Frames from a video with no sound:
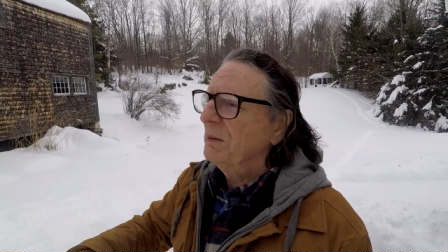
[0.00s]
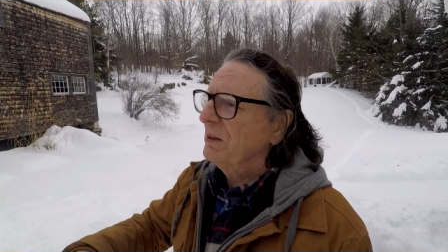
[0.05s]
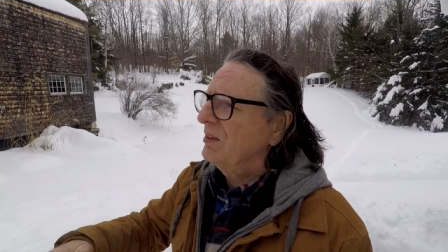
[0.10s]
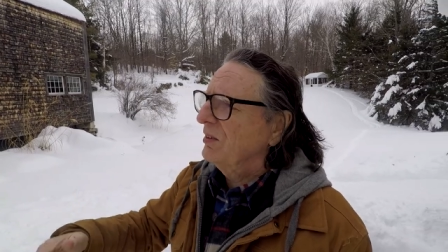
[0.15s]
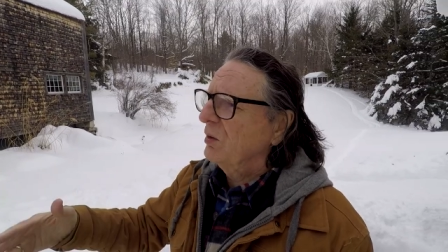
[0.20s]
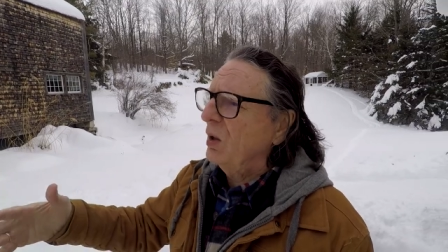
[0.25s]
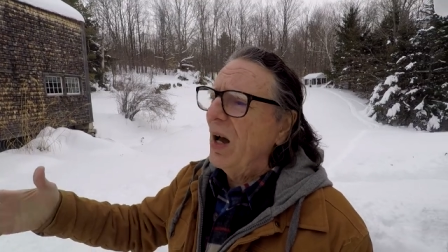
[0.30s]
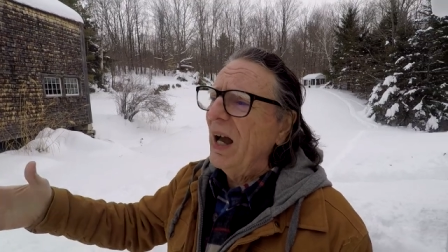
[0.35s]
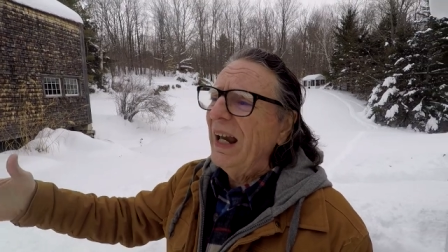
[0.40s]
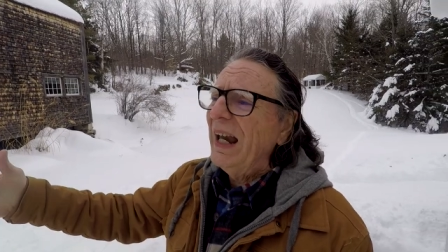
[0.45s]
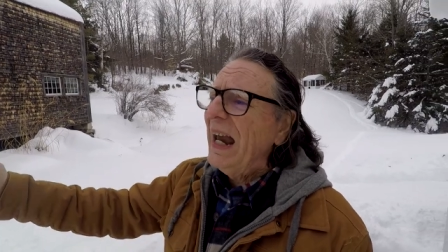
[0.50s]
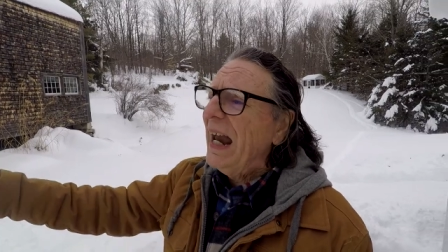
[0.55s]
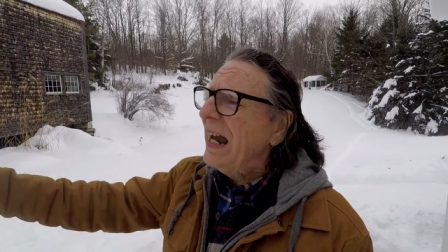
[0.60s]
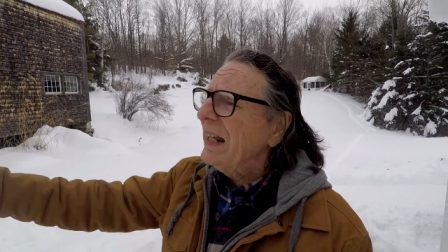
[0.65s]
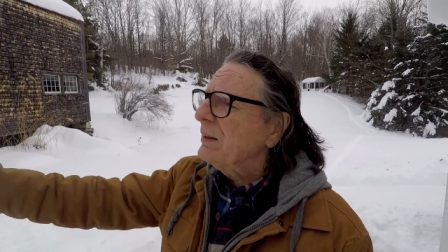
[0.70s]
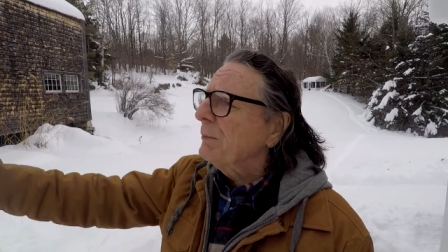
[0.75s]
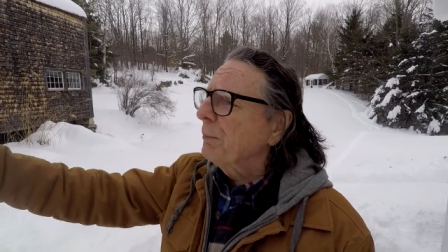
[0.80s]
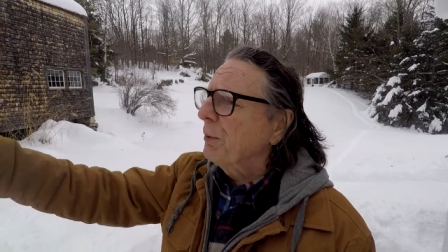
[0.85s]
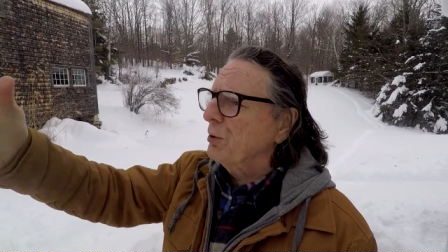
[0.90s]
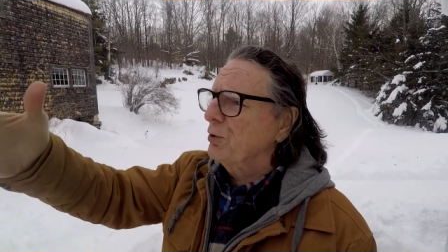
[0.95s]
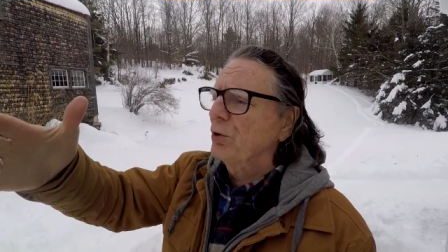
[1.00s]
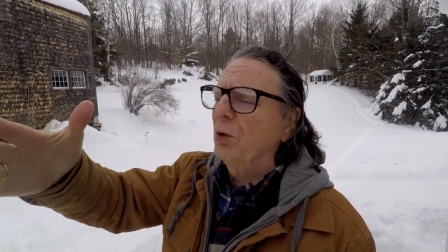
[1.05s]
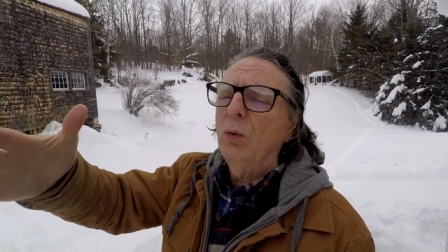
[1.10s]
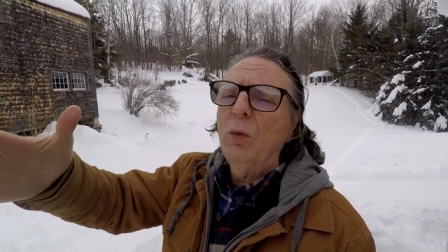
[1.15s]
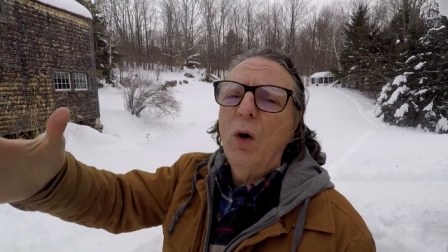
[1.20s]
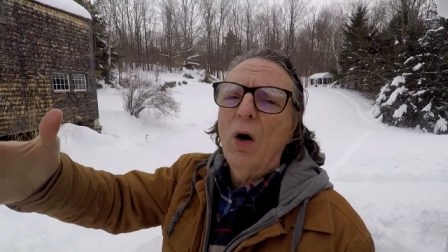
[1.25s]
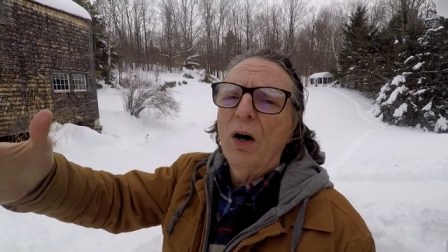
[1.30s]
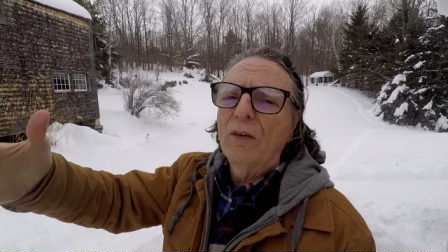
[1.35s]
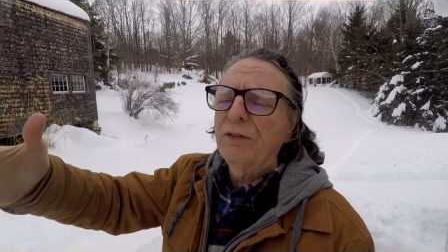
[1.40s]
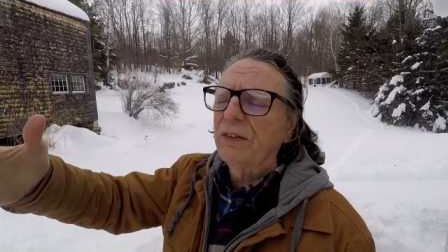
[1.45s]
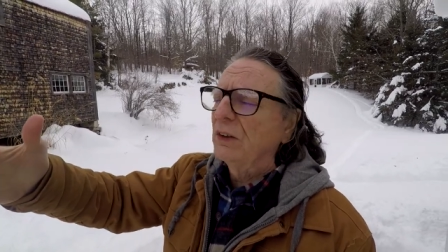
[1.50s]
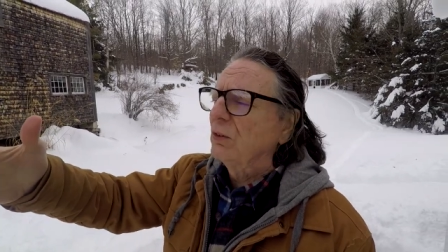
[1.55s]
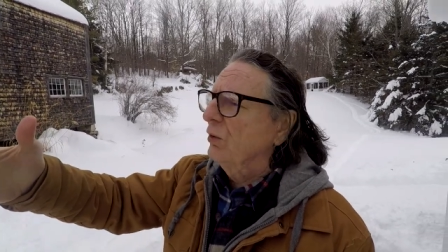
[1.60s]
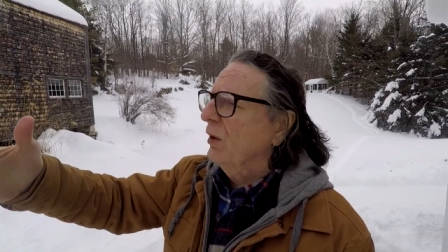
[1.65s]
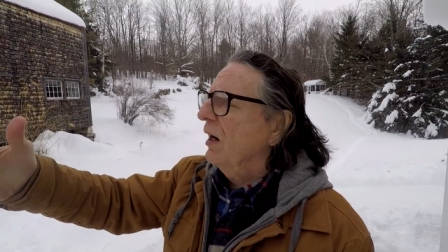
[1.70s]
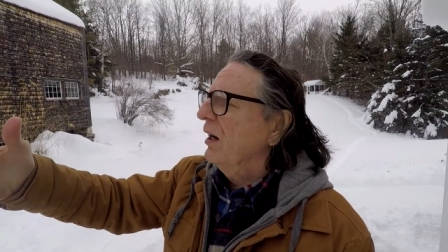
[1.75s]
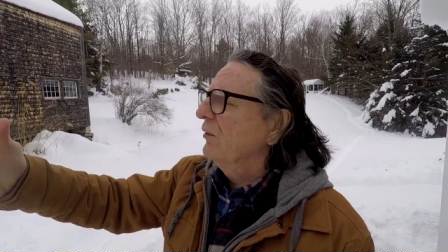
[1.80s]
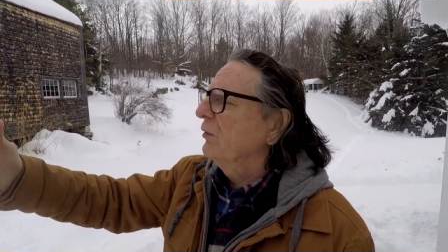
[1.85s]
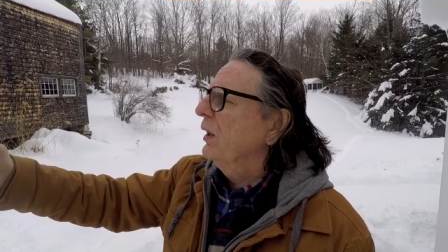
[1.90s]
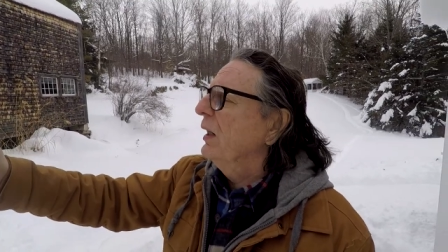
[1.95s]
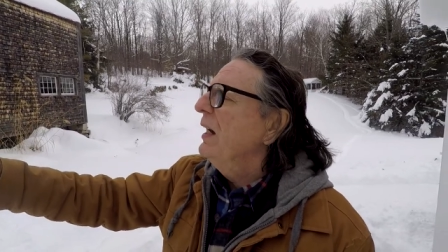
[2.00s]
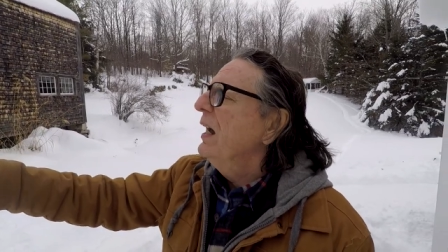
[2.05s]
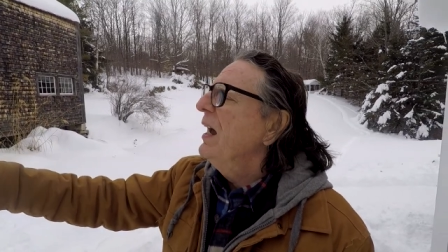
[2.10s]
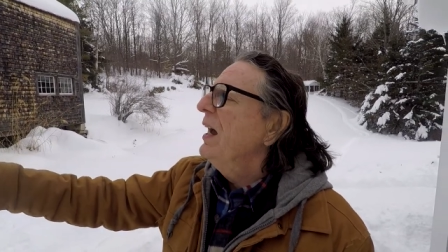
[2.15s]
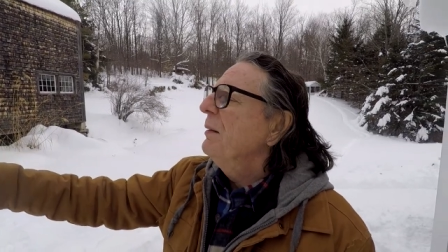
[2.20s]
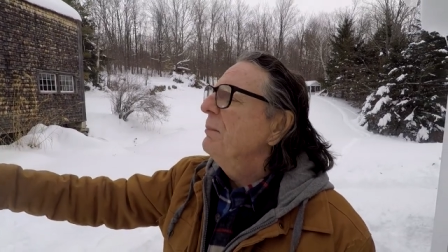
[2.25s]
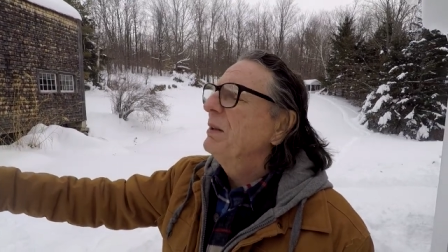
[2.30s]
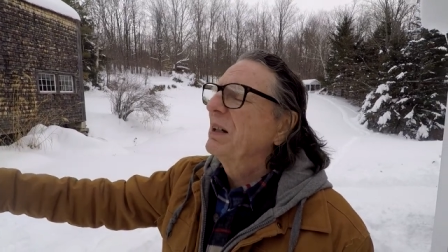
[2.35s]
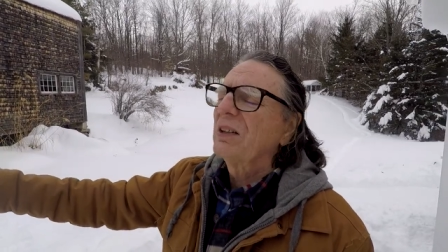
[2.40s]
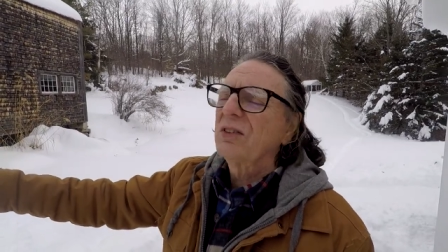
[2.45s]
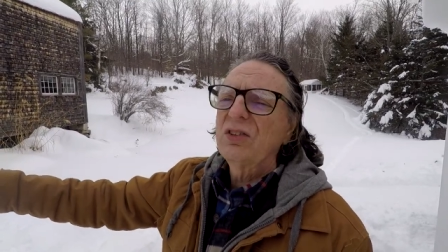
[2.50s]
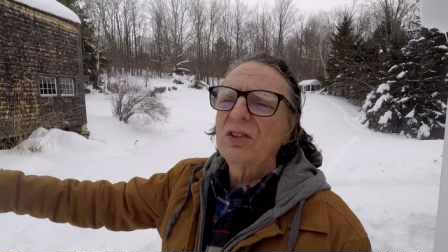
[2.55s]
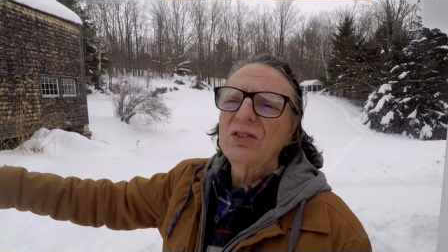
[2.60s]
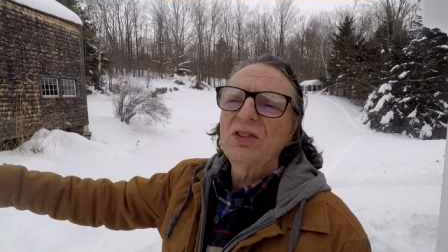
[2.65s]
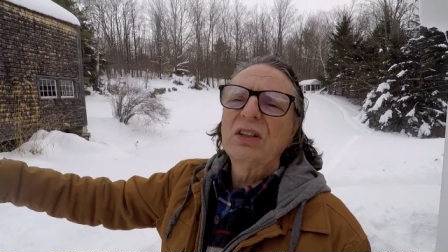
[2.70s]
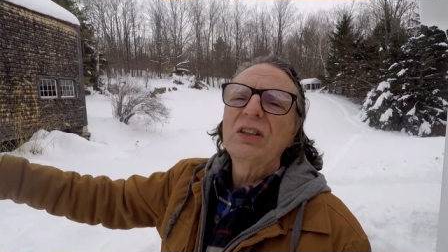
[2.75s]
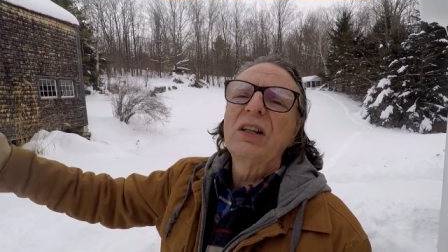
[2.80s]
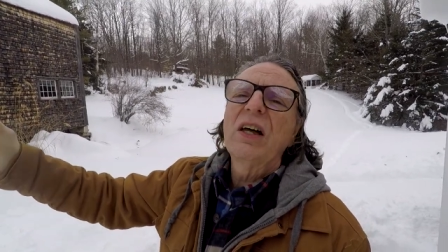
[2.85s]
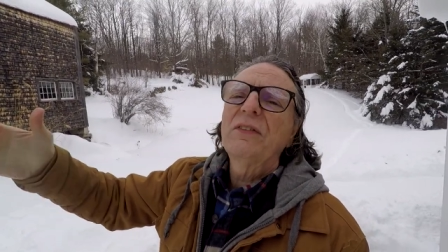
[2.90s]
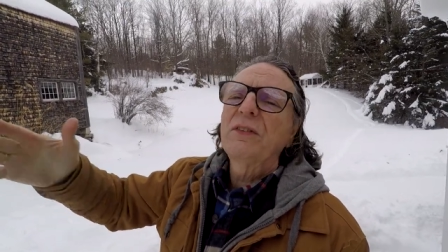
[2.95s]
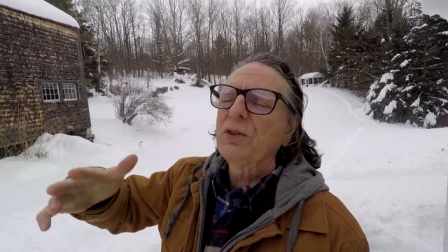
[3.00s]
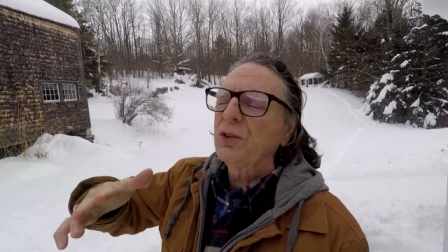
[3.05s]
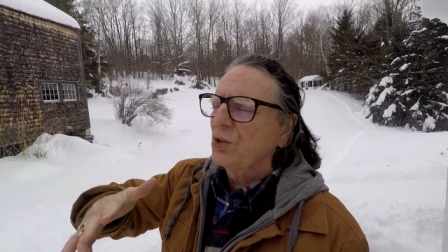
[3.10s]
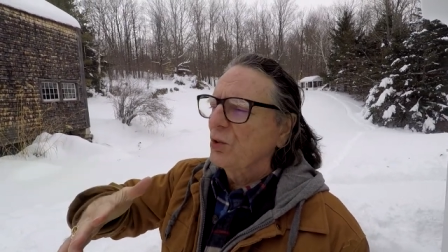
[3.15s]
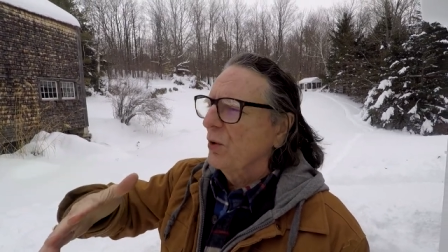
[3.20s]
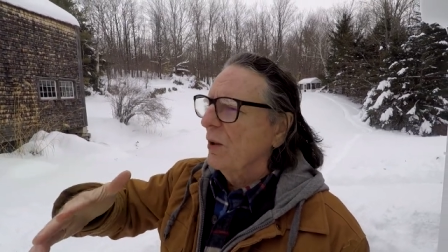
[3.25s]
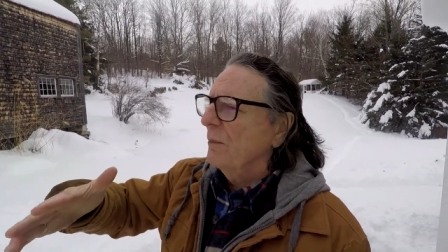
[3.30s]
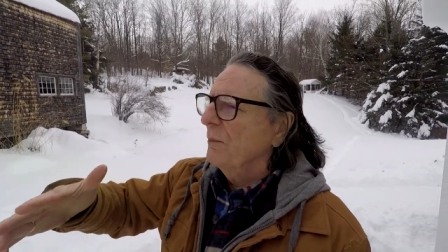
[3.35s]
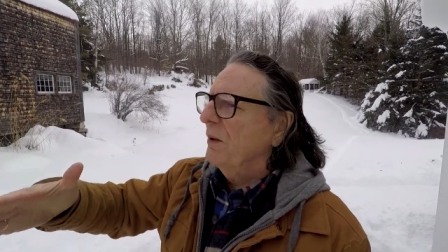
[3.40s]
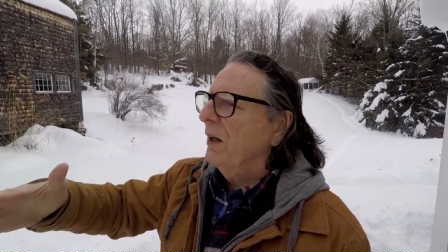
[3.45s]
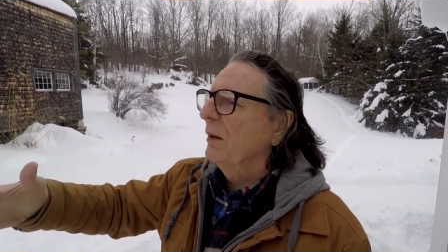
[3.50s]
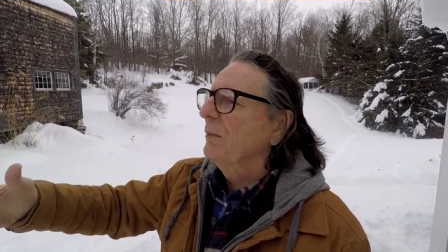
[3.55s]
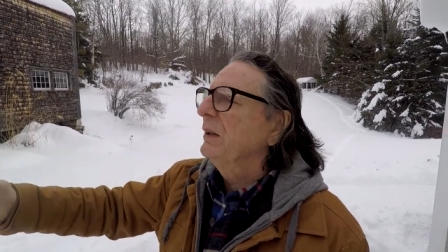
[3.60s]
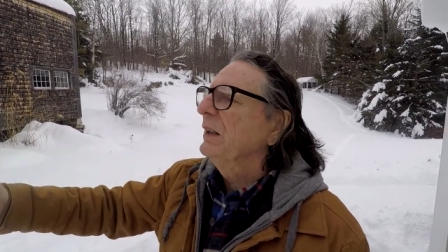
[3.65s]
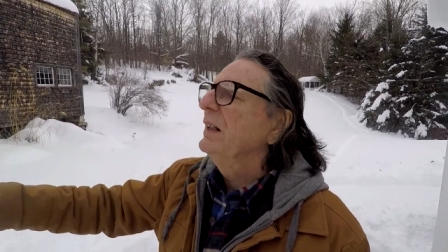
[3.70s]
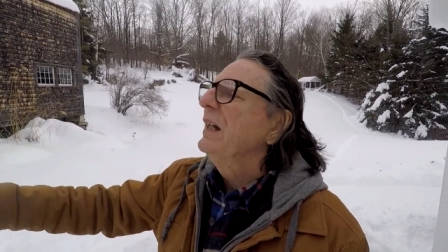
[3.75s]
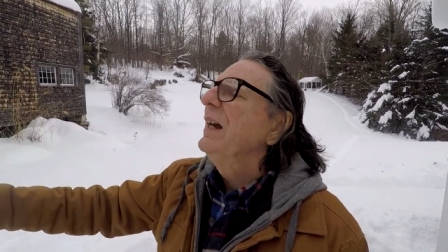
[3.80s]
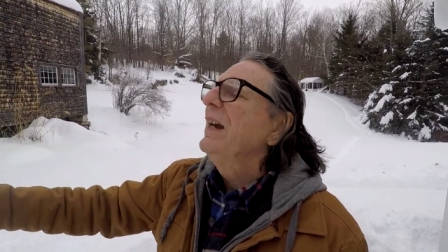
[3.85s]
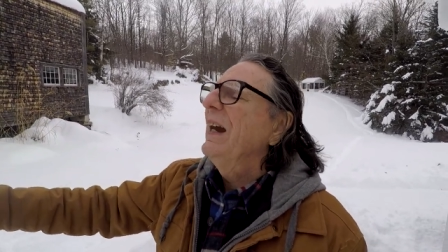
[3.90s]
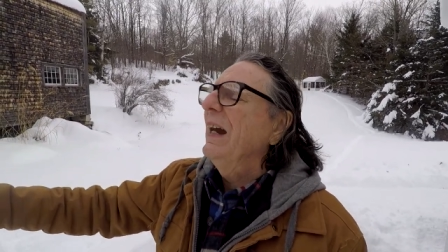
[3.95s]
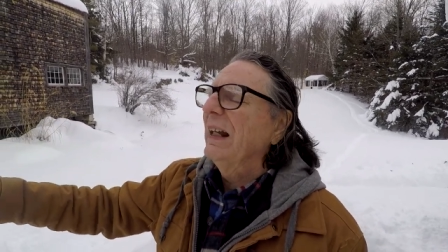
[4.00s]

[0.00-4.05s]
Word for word: He said, Well, I had to push off the driveway because there's another storm coming,